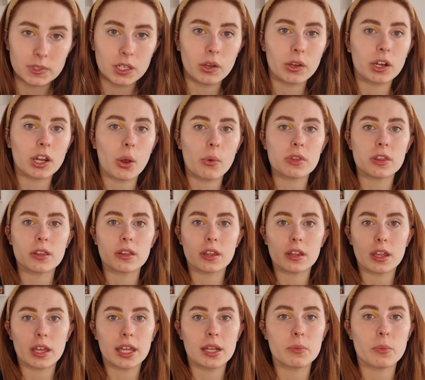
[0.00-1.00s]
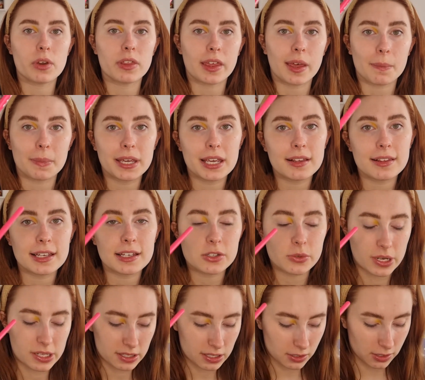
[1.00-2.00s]
I'm going to go in with a
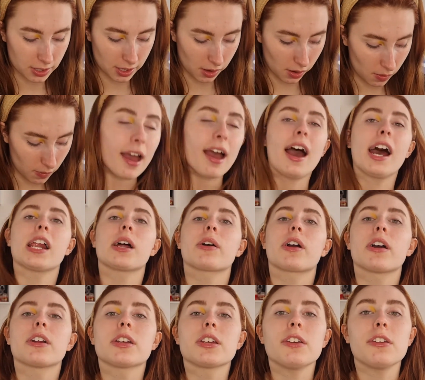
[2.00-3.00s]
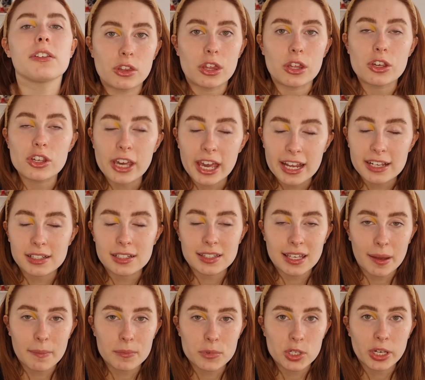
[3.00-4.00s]
PC22, and I'm going to use the shade
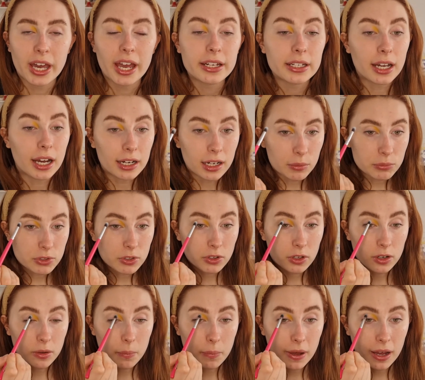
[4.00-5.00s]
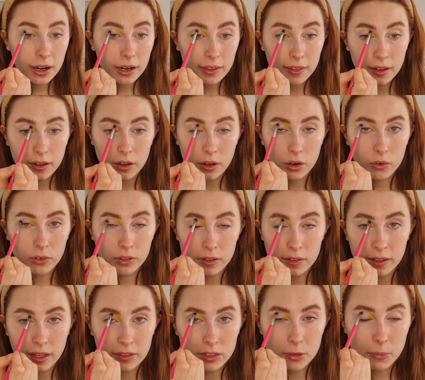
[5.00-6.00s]
Temp Check, and I'm just going to pack that over the
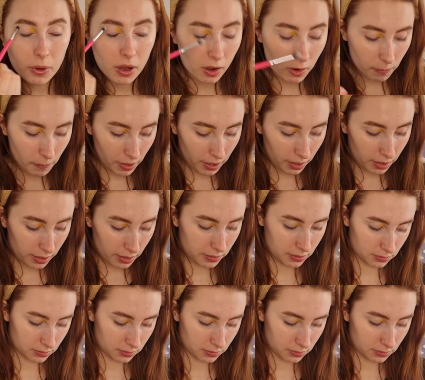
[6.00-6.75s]
centre part of my eye.